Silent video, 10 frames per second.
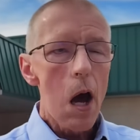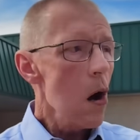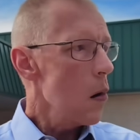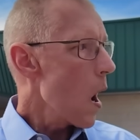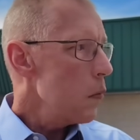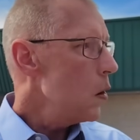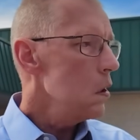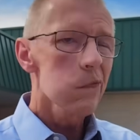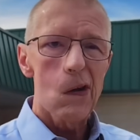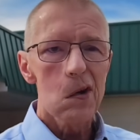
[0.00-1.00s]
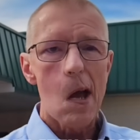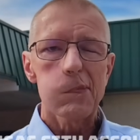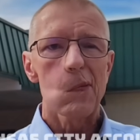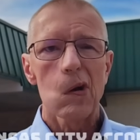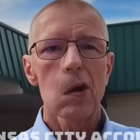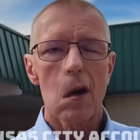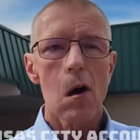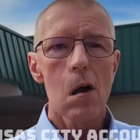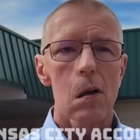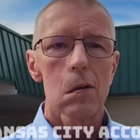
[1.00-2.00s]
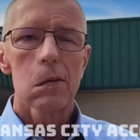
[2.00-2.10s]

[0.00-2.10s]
No, I wouldn't feel comfortable at all.